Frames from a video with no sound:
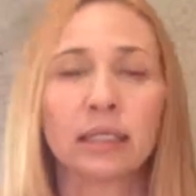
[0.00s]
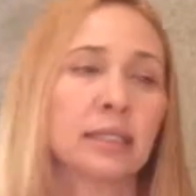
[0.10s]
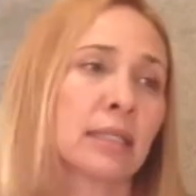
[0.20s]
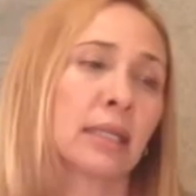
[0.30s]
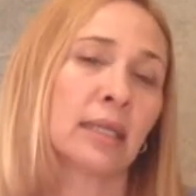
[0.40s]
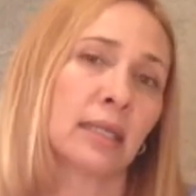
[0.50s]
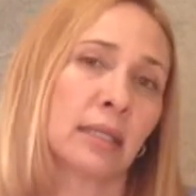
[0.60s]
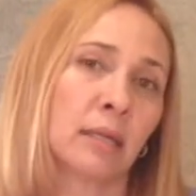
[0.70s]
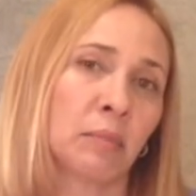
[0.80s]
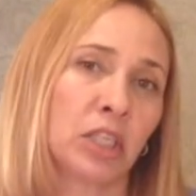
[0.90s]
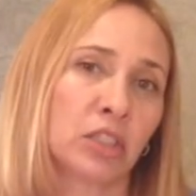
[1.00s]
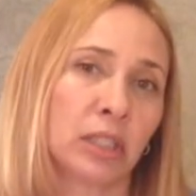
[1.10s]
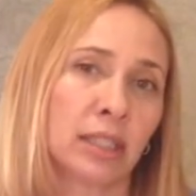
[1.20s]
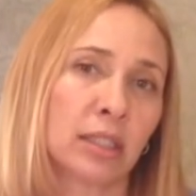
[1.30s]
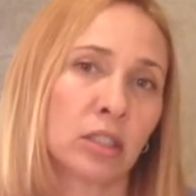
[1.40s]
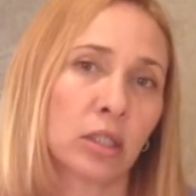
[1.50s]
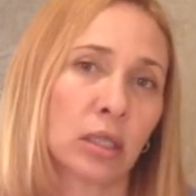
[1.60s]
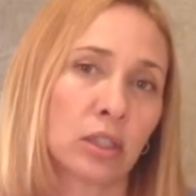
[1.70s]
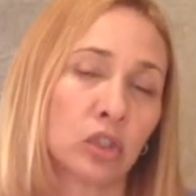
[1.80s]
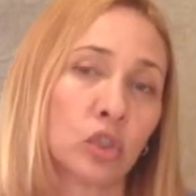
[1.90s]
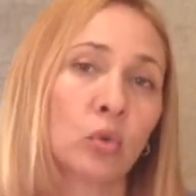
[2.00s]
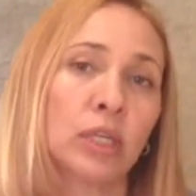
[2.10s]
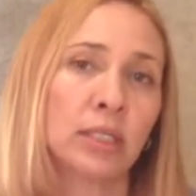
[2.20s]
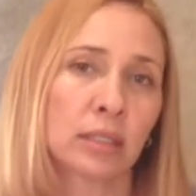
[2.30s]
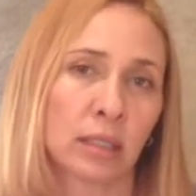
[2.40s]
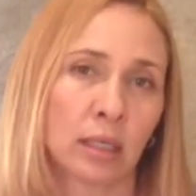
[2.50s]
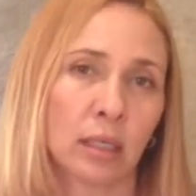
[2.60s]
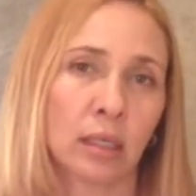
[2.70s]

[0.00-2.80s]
Let's say that a patient gets 2 weeks